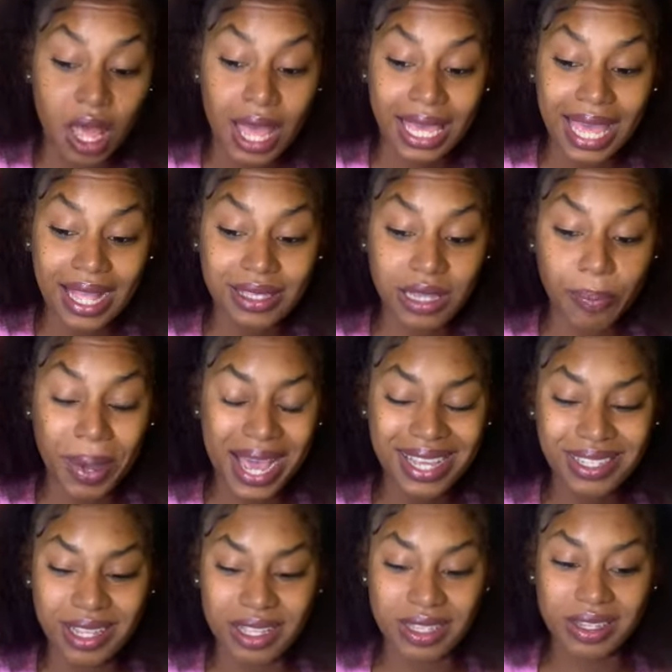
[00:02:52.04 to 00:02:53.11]
Cancer,
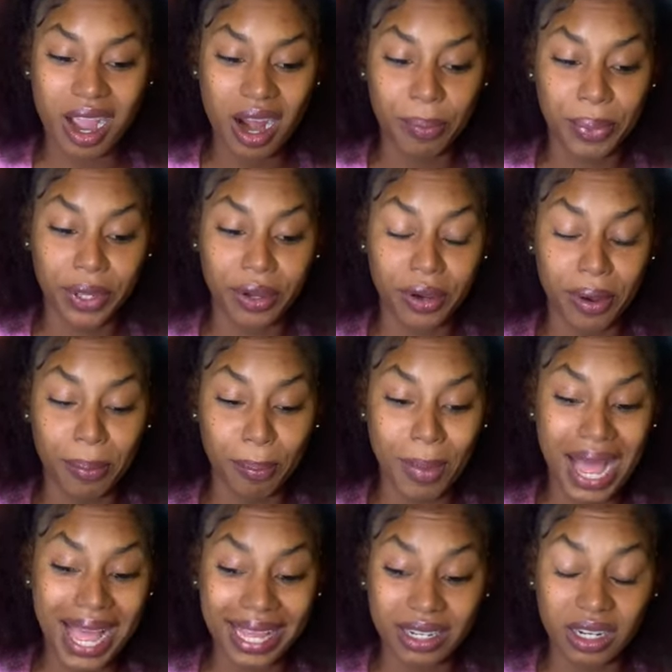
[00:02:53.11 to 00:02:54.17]
Pisces, Scorpio,
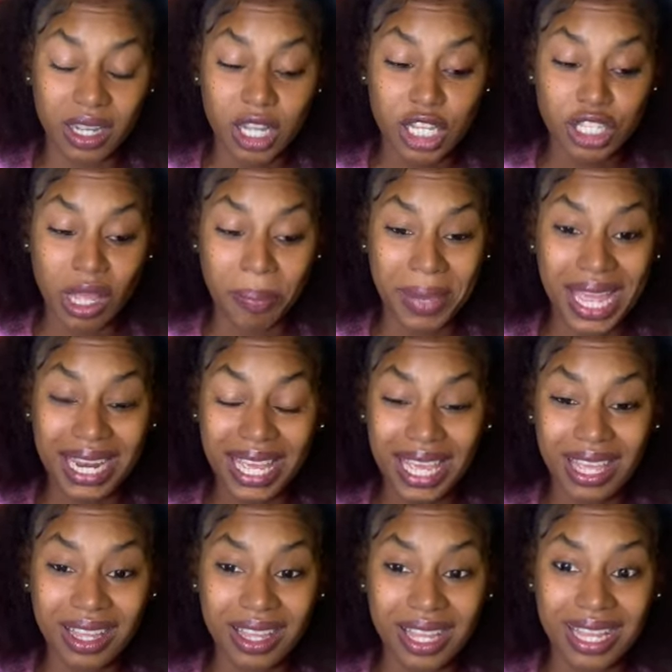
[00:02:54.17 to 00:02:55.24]
man. So I'm
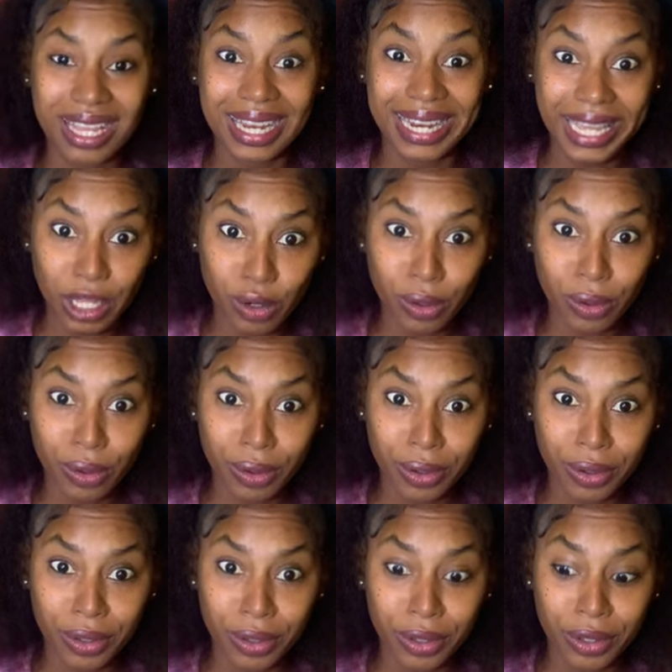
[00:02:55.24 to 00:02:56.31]
getting
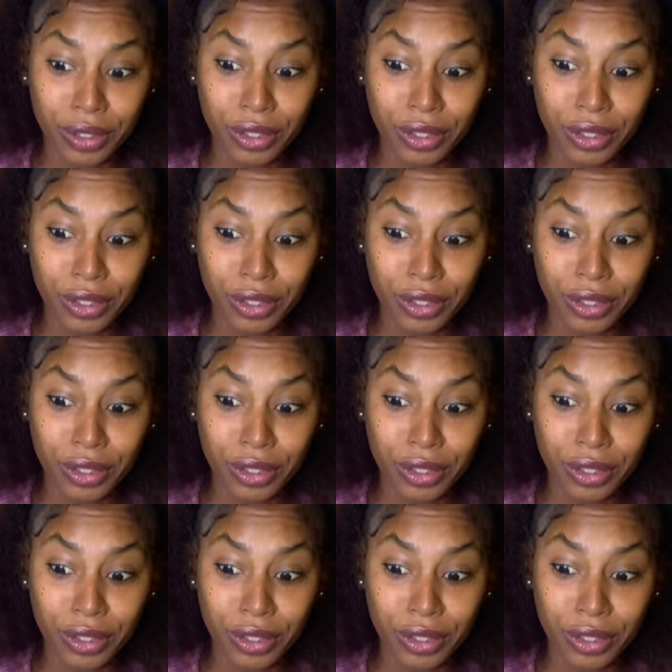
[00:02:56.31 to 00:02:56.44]
Leo.